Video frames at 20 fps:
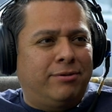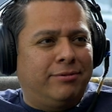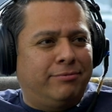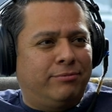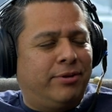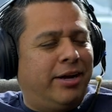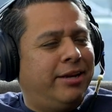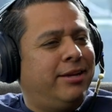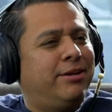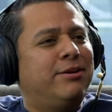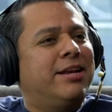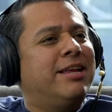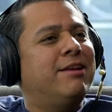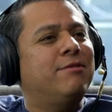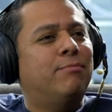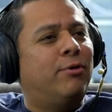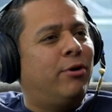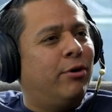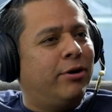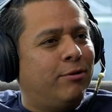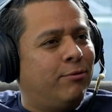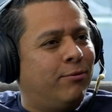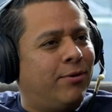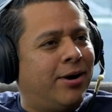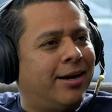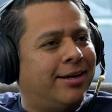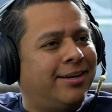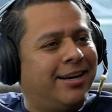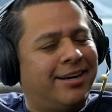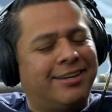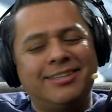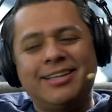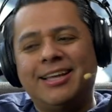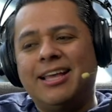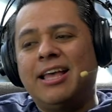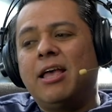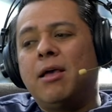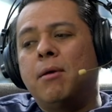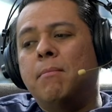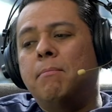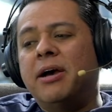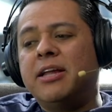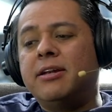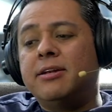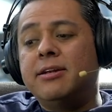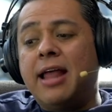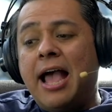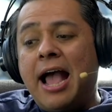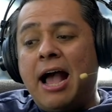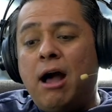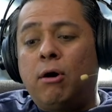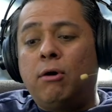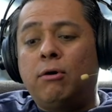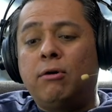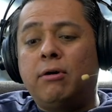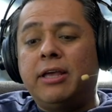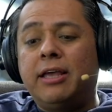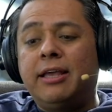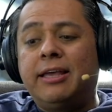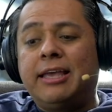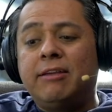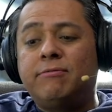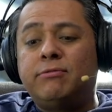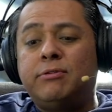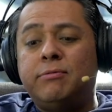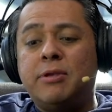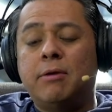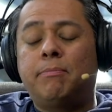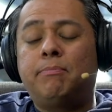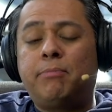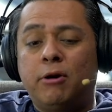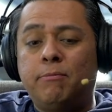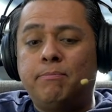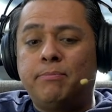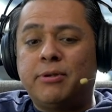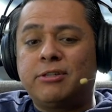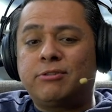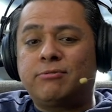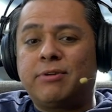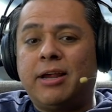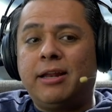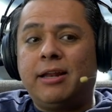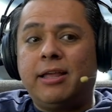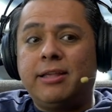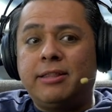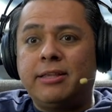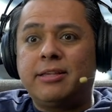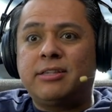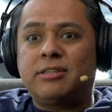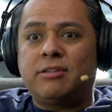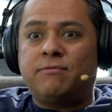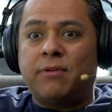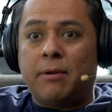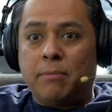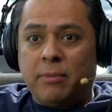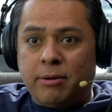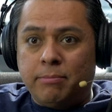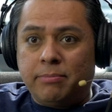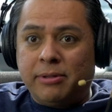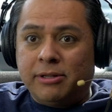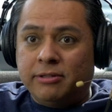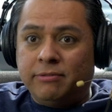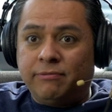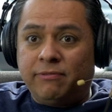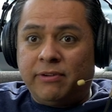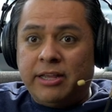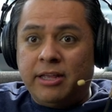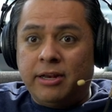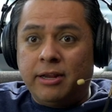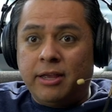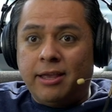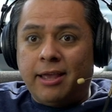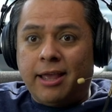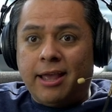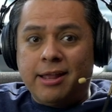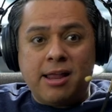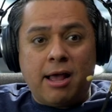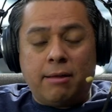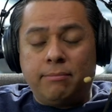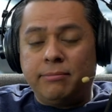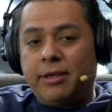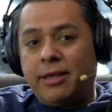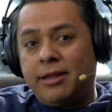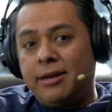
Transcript: own? Why do you need more than one? You know, but now it gives me a purpose, right? Like this, if I'm gonna build a fleet and I'm